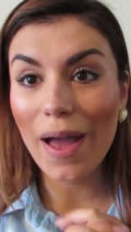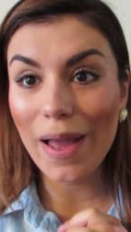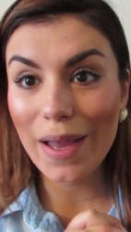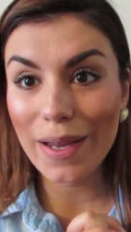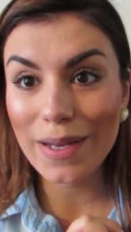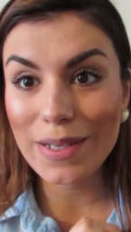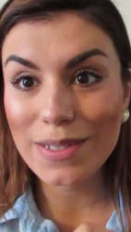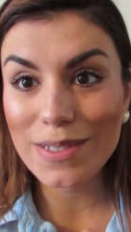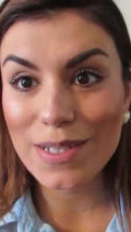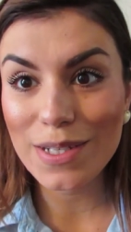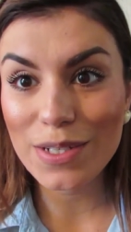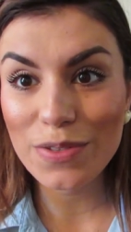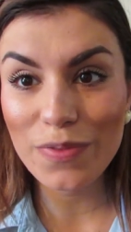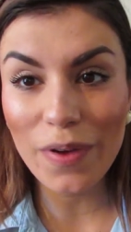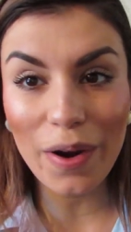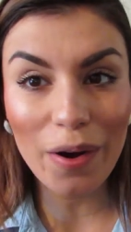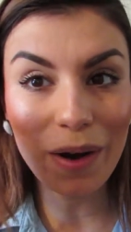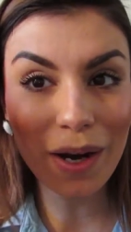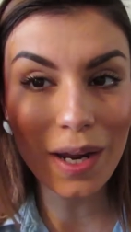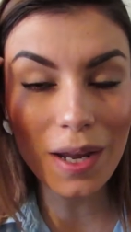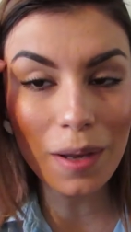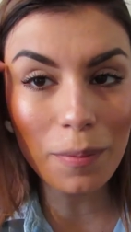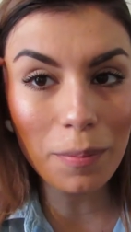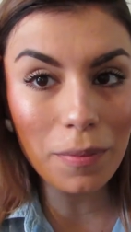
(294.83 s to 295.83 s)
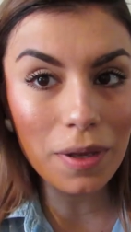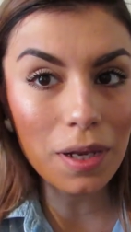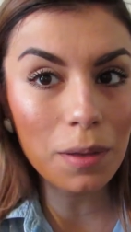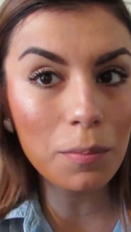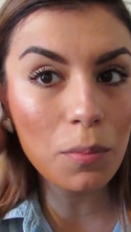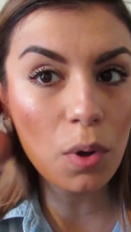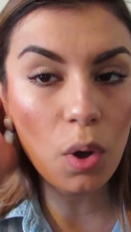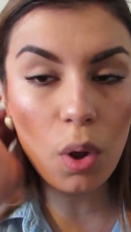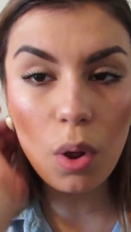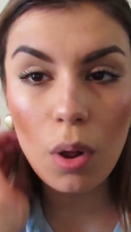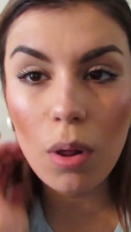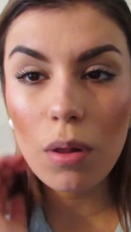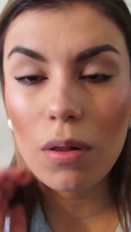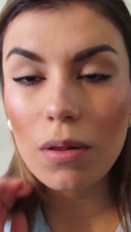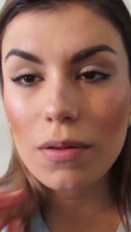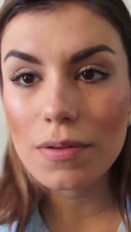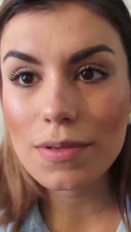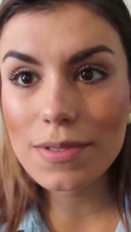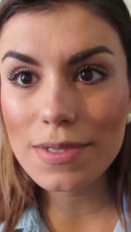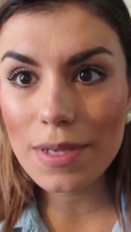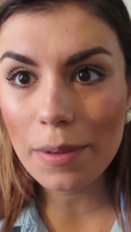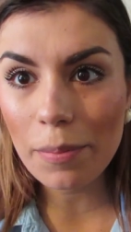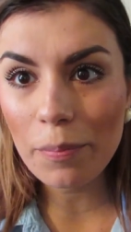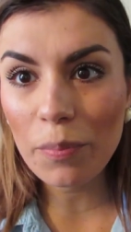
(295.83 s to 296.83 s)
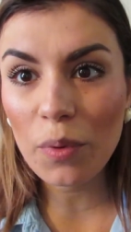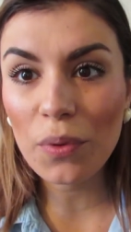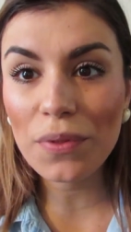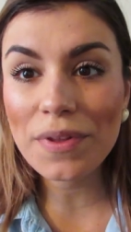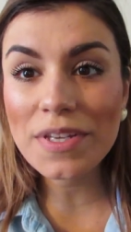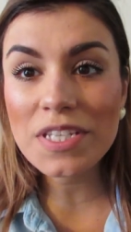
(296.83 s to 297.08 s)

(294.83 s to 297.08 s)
I did very minimal, simple.